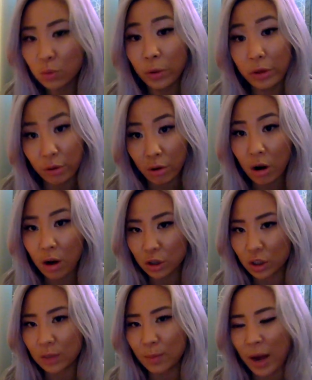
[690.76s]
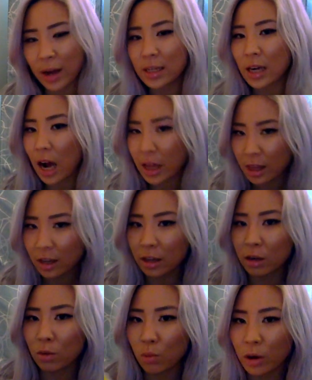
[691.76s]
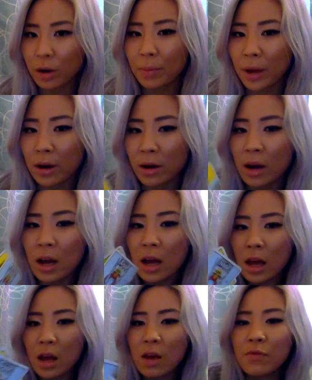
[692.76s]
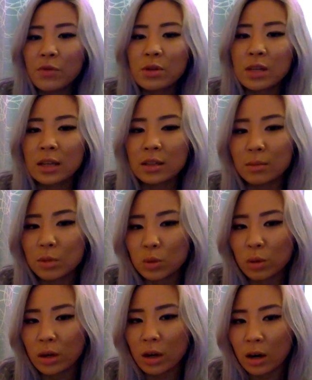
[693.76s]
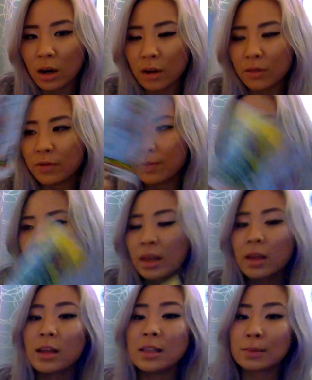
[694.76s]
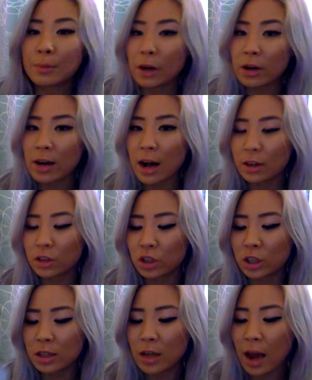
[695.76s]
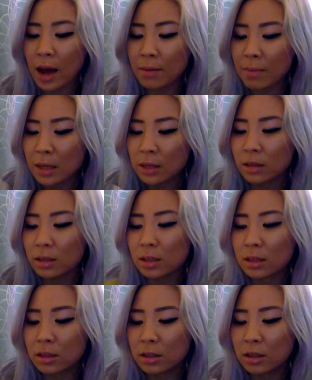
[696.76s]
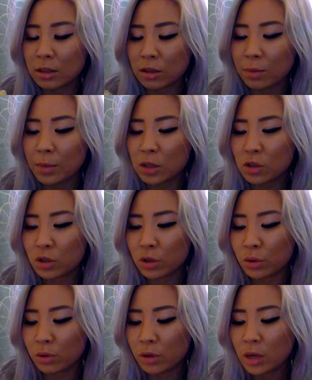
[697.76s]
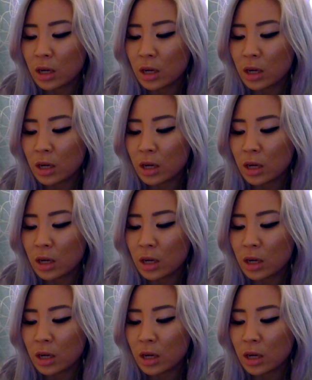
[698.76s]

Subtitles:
with your conscious mind, I think it'll work better if you take some sort of inspired action and mental discernment to